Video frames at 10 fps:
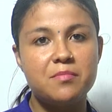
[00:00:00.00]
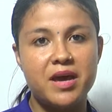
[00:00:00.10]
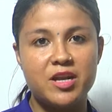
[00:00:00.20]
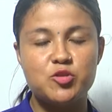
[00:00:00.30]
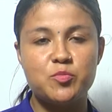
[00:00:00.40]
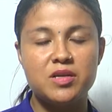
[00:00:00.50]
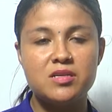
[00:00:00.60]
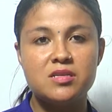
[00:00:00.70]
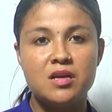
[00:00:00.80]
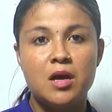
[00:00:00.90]
and
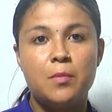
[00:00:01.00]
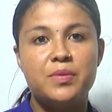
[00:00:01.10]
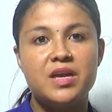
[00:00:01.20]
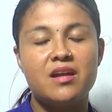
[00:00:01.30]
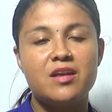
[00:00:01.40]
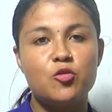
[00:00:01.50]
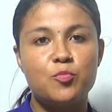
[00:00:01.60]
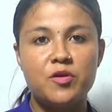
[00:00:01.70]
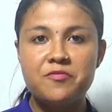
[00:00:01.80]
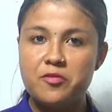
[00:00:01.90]
Management, Biyani
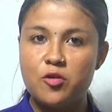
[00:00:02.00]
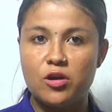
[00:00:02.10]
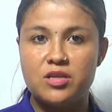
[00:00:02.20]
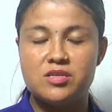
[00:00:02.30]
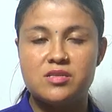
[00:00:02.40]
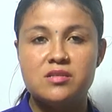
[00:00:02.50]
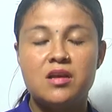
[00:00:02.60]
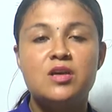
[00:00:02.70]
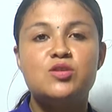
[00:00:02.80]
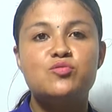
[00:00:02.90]
Group of Colleges.
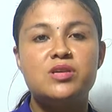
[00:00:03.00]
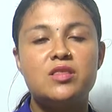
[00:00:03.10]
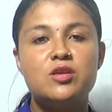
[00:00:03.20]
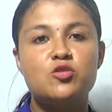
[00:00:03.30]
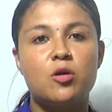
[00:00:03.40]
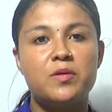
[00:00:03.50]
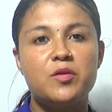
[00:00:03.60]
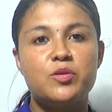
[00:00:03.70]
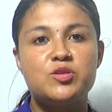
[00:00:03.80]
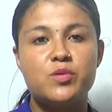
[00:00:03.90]
Today the topic
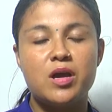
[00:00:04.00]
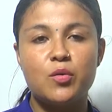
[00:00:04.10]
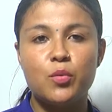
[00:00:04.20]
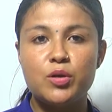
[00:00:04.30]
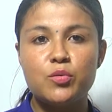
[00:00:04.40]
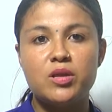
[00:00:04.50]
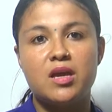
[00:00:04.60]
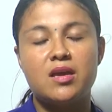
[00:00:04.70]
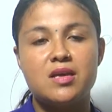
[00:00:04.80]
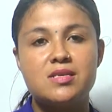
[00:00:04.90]
which we are going to
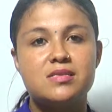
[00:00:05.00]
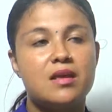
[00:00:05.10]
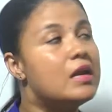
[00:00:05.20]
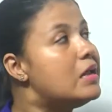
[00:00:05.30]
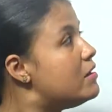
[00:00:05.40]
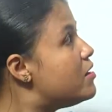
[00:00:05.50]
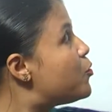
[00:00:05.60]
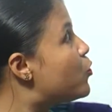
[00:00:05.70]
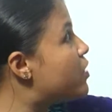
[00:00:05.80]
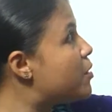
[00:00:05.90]
take is linear
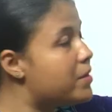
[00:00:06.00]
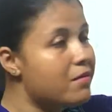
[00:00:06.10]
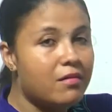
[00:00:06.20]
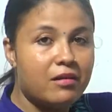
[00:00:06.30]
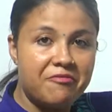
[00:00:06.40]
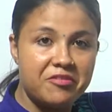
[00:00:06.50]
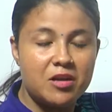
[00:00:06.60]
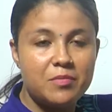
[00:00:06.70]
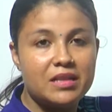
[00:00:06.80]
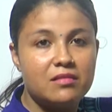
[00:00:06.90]
programming
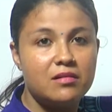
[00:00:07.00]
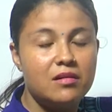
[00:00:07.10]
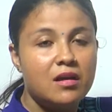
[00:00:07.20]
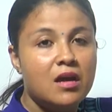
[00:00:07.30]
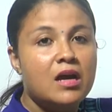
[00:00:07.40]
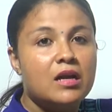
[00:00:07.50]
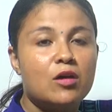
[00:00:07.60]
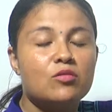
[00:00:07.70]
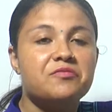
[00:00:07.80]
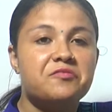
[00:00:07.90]
graphical method.
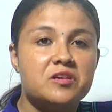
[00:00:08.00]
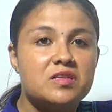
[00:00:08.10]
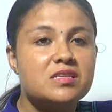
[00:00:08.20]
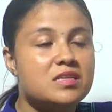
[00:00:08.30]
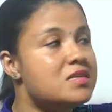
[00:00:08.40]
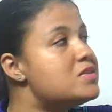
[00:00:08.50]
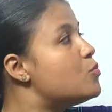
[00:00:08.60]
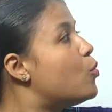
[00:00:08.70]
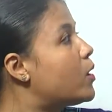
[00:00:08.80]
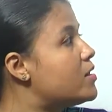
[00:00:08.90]
Now the first is,
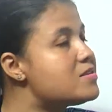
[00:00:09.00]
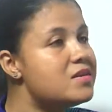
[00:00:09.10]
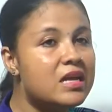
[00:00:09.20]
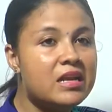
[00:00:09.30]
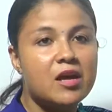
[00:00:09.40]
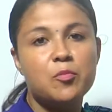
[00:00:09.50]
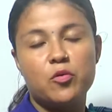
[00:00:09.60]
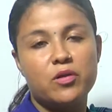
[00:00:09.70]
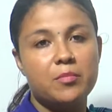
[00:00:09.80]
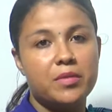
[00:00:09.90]
what is linear
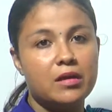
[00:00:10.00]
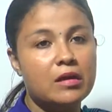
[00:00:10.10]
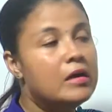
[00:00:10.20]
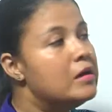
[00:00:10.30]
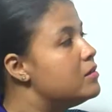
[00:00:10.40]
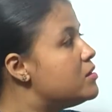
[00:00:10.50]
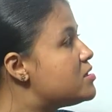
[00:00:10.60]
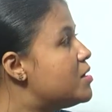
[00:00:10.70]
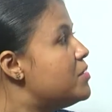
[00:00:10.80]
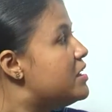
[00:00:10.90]
programming? The
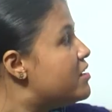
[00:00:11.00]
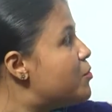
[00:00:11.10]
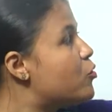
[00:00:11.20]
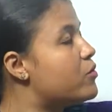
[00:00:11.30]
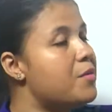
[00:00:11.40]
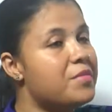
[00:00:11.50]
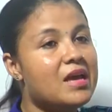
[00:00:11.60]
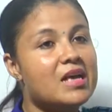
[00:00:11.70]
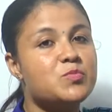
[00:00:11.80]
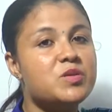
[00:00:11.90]
term linear
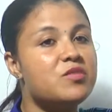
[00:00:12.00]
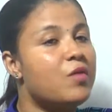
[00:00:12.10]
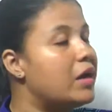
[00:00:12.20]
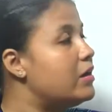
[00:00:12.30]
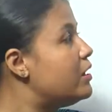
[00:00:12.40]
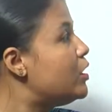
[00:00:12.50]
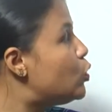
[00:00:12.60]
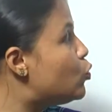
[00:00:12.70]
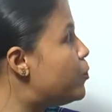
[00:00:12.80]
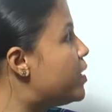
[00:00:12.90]
programming has been divided
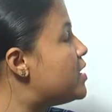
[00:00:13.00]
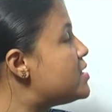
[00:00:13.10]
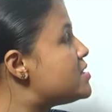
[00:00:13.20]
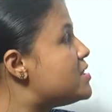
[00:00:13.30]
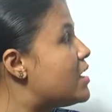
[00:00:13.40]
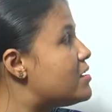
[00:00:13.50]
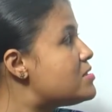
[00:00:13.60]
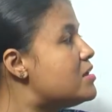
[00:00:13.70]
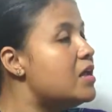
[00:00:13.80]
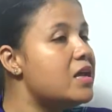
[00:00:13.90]
in two parts, that
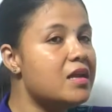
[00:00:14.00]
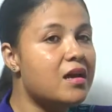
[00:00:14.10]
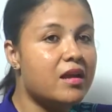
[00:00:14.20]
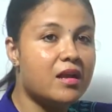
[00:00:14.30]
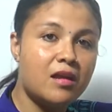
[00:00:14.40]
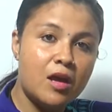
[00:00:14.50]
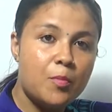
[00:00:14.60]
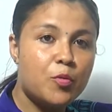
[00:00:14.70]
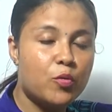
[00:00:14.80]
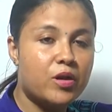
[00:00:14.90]
is linear and
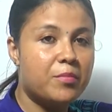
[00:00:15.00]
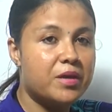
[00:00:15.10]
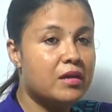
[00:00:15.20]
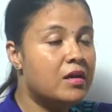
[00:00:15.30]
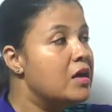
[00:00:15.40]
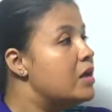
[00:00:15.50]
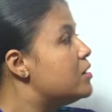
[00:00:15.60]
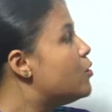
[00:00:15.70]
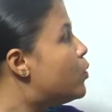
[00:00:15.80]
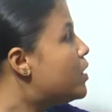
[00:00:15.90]
programming.
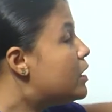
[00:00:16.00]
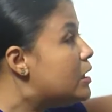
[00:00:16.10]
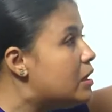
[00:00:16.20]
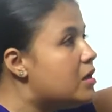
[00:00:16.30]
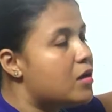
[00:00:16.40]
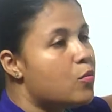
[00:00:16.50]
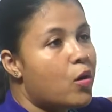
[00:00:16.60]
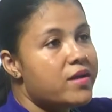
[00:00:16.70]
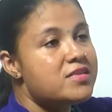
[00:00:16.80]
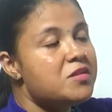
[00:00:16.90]
The word linear,
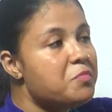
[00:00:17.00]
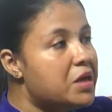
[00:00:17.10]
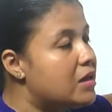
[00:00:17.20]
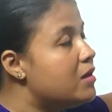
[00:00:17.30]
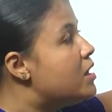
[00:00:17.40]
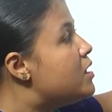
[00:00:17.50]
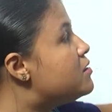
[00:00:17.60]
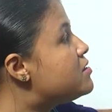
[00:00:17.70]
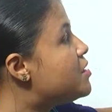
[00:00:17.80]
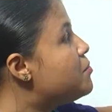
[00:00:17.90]
what does it mean?
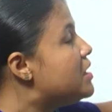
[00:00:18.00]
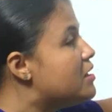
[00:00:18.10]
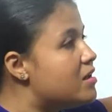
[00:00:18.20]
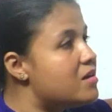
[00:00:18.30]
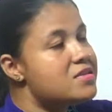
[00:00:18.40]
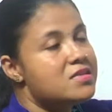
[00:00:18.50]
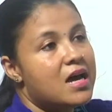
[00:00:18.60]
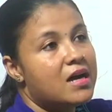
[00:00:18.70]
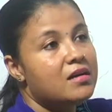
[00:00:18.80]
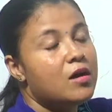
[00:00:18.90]
The term linear is
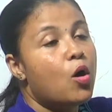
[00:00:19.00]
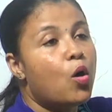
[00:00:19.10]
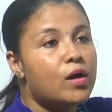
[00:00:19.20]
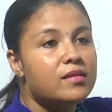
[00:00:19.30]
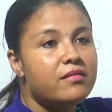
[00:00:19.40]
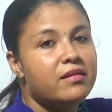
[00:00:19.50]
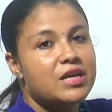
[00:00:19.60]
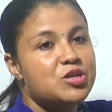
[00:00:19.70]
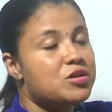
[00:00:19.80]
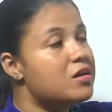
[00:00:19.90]
that all the
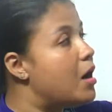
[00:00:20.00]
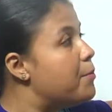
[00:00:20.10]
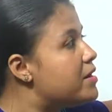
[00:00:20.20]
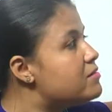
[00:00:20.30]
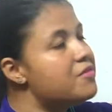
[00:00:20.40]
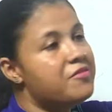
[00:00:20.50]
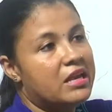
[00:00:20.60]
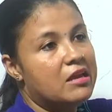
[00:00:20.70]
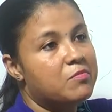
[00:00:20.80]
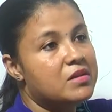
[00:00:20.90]
relation among the
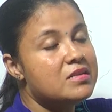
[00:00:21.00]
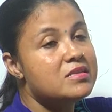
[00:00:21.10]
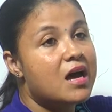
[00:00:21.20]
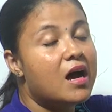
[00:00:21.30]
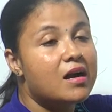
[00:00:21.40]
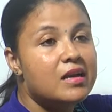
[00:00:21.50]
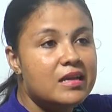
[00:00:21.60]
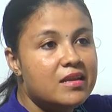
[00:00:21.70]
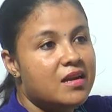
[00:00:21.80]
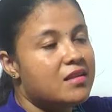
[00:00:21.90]
variables are
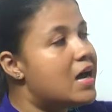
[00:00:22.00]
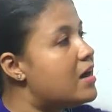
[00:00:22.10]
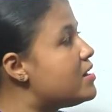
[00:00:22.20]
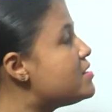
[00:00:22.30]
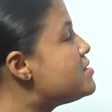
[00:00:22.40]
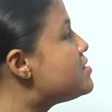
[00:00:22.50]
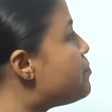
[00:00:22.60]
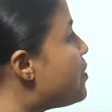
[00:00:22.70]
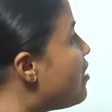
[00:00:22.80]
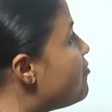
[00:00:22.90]
linear, that is the
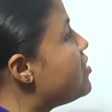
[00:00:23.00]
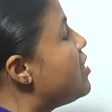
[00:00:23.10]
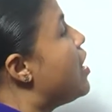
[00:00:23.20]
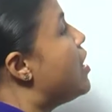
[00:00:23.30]
power